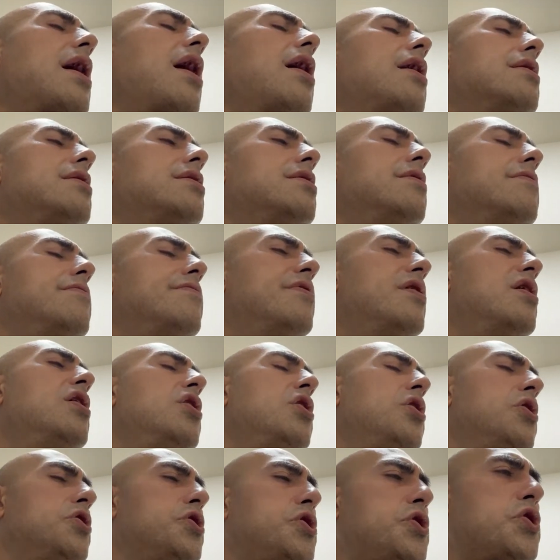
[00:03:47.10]
kind of
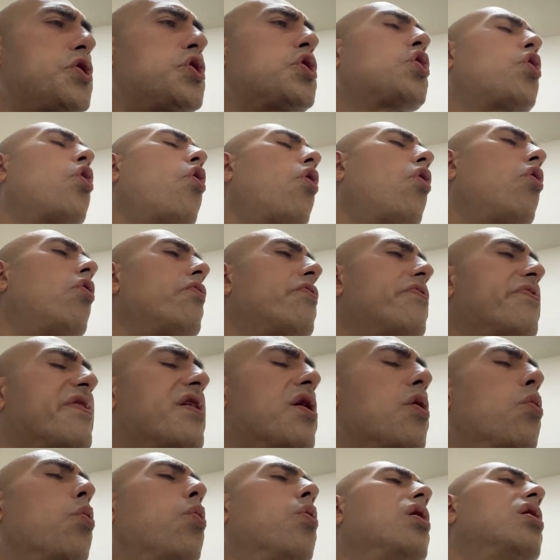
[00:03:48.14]
scorn
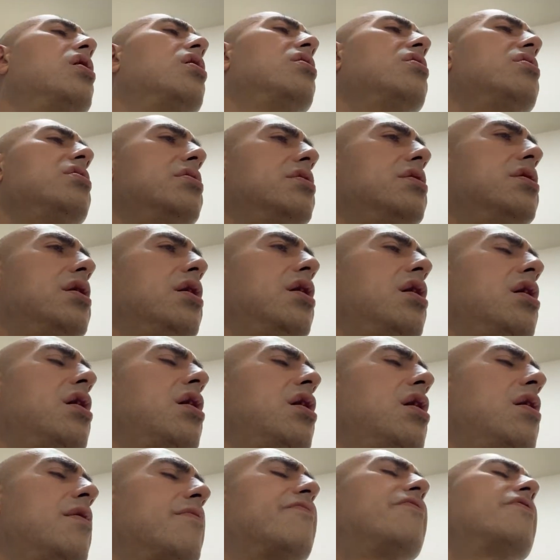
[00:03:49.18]
the world
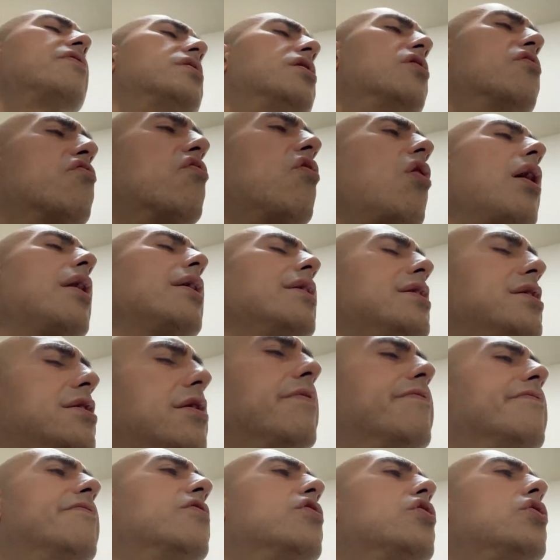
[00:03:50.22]
for the right
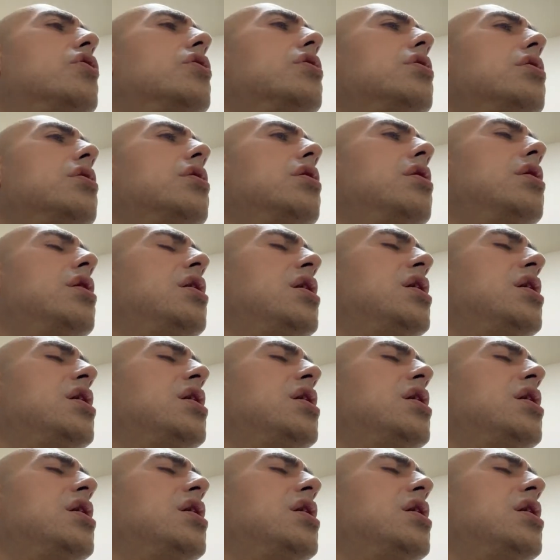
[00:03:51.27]
to vote.